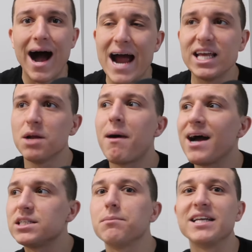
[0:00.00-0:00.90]
I need to
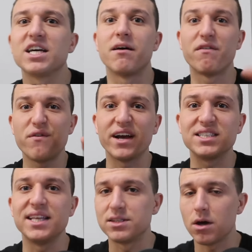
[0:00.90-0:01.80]
buy something that's going to
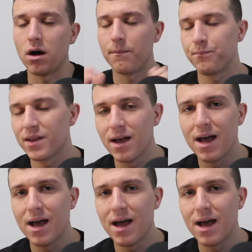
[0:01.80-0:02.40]
fix this all.